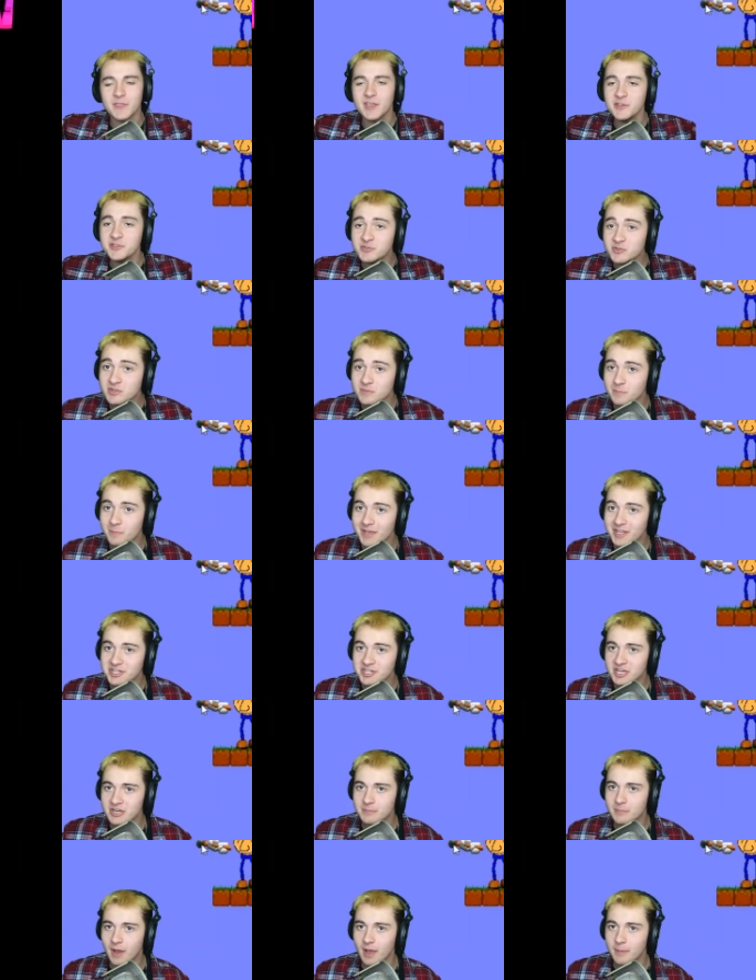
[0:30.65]
This was
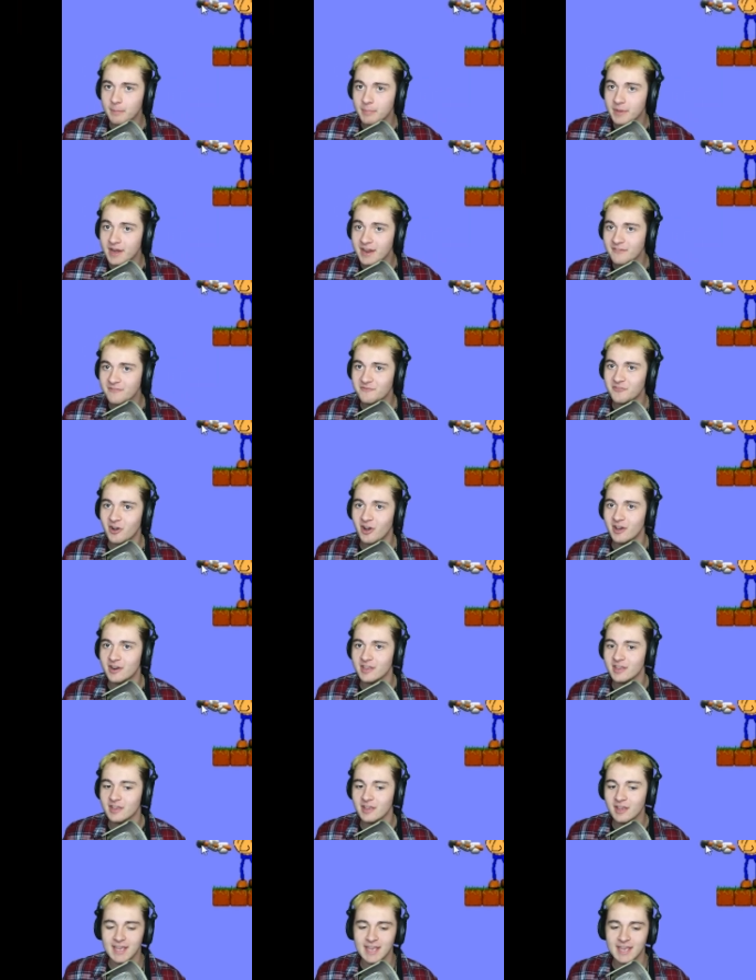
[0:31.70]
mentioned by Bennett
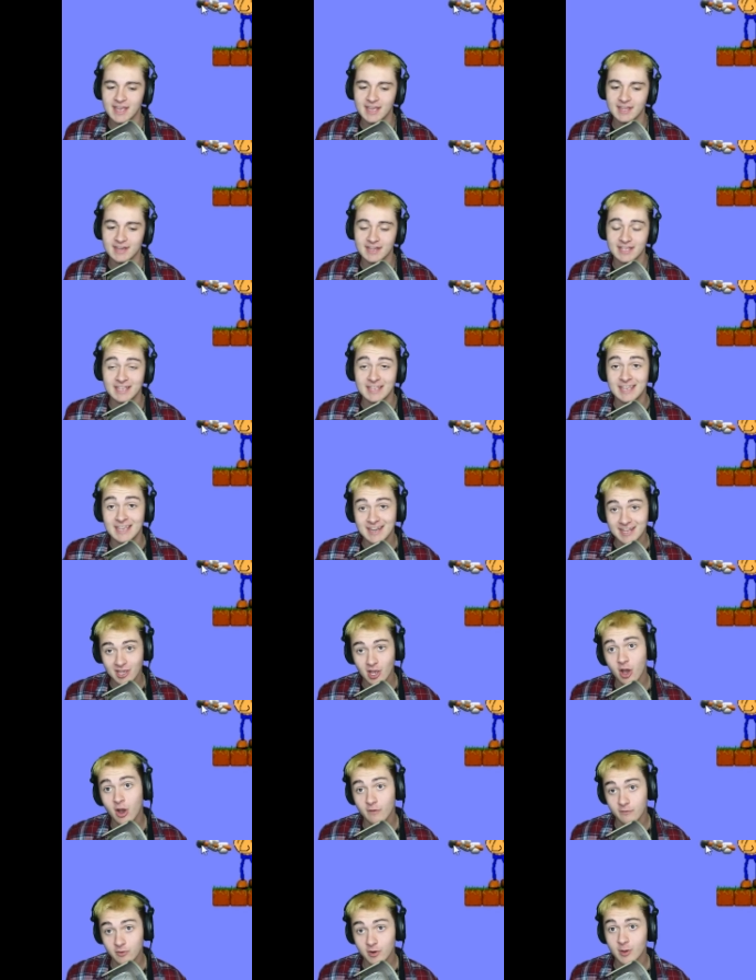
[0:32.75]
Foddy in Getting
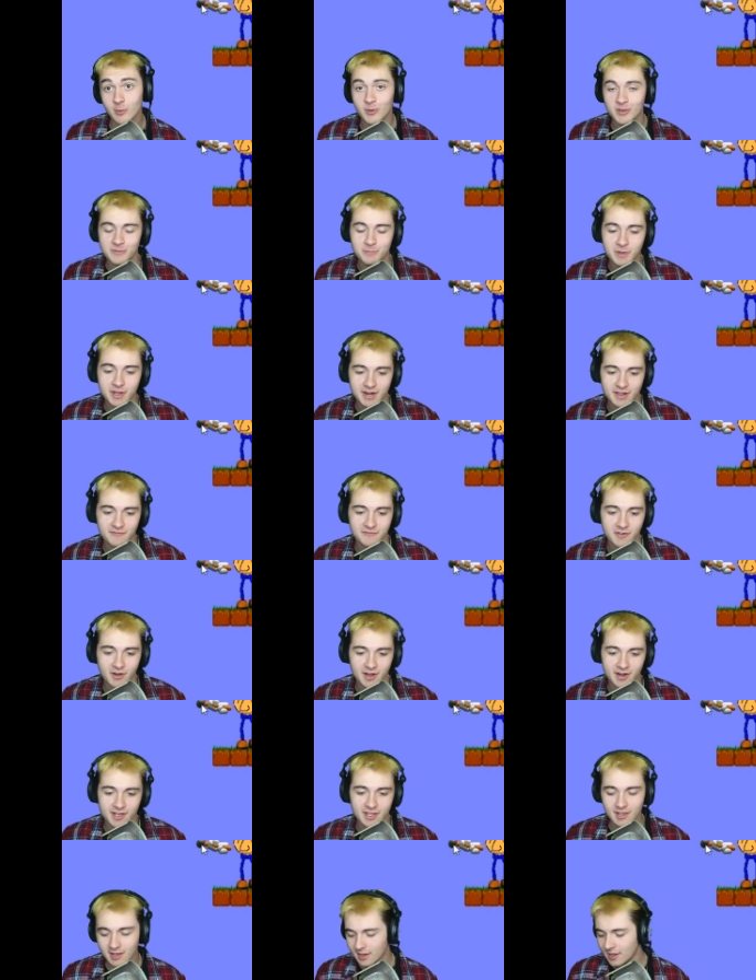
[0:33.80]
Over It with Bennett
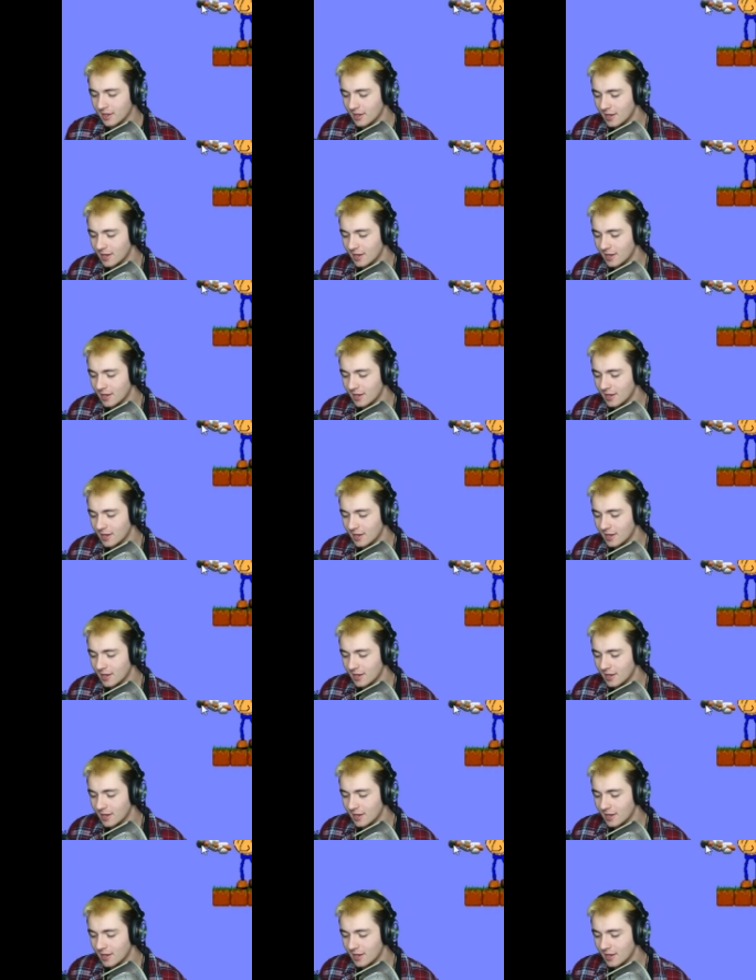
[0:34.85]
Foddy,